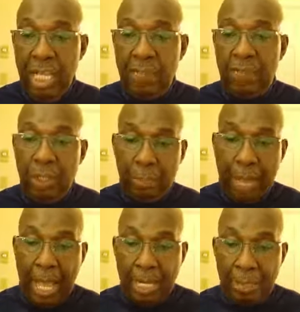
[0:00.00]
If you
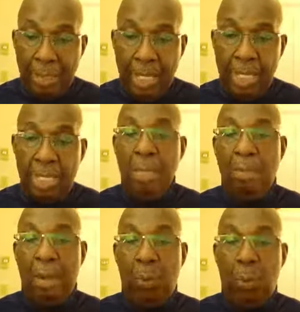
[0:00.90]
abide in me,
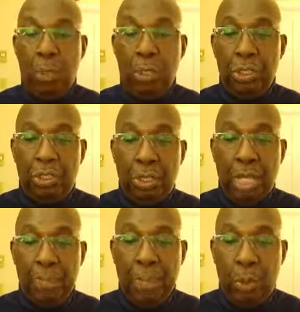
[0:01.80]
my words
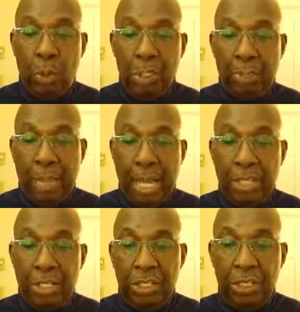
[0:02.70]
and my words
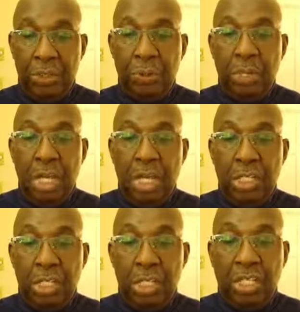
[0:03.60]
abide in you,
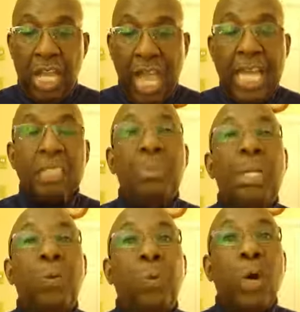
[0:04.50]
you can ask
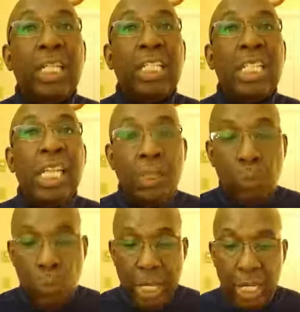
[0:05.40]
me what ye
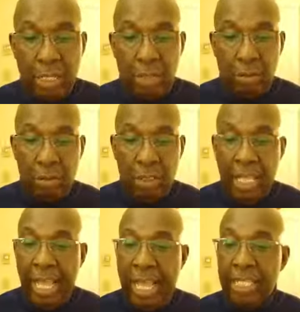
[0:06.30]
will,
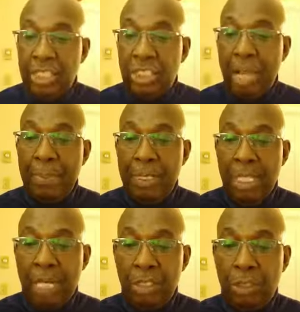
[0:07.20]
and it shall be
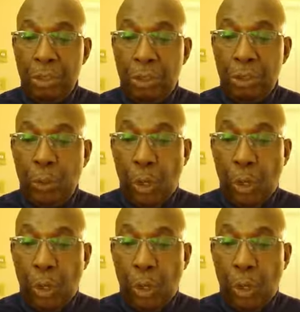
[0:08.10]
done unto you.